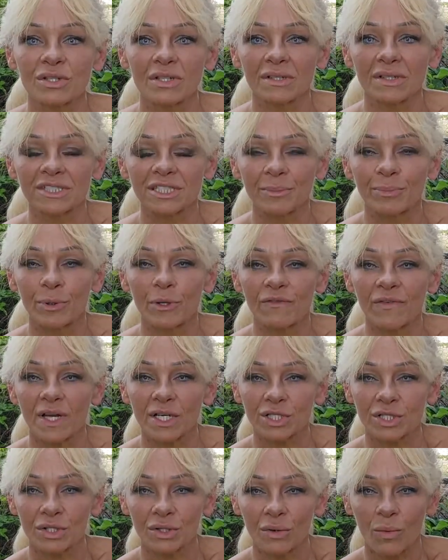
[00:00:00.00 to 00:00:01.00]
It's a
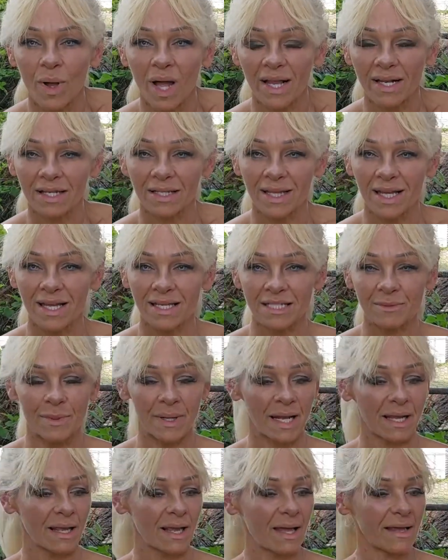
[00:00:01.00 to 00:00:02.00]
professional wine glass,
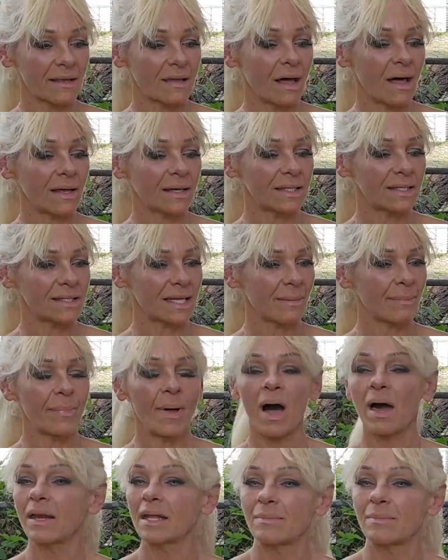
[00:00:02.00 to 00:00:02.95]
but I bought